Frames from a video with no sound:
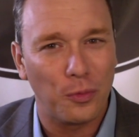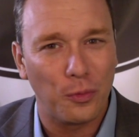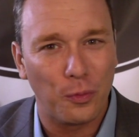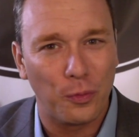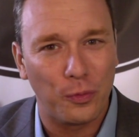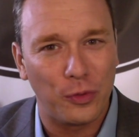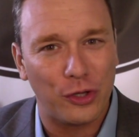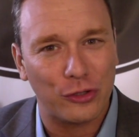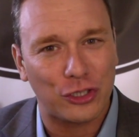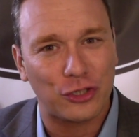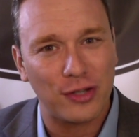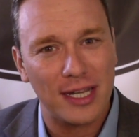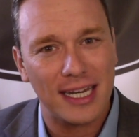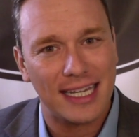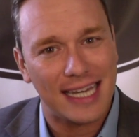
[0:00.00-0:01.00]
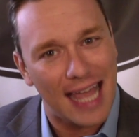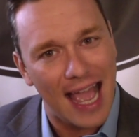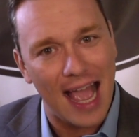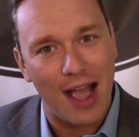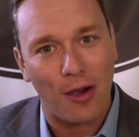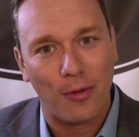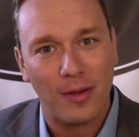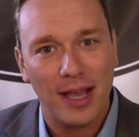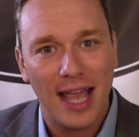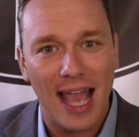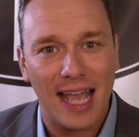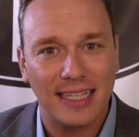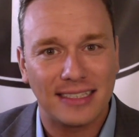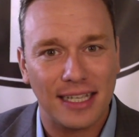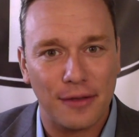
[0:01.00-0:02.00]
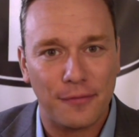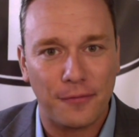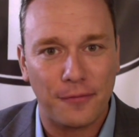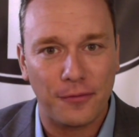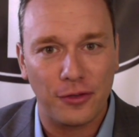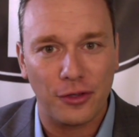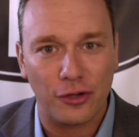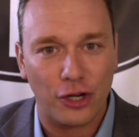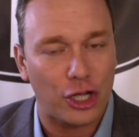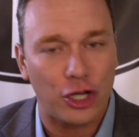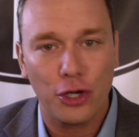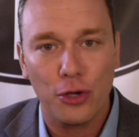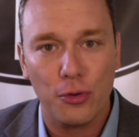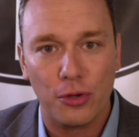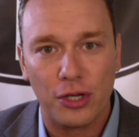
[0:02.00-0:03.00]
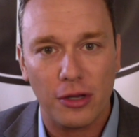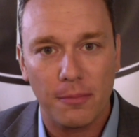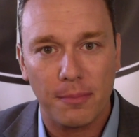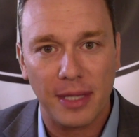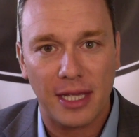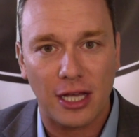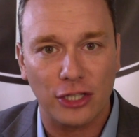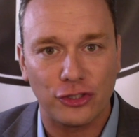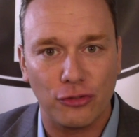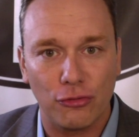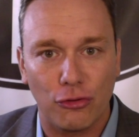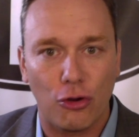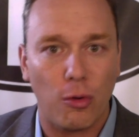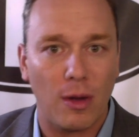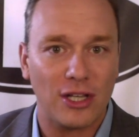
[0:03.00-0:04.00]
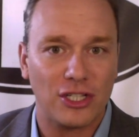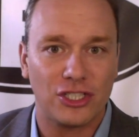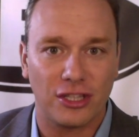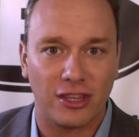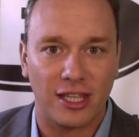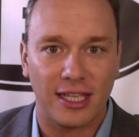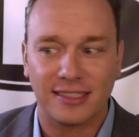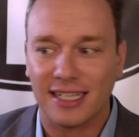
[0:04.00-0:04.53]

you're treated now as if you're a kook because you question things.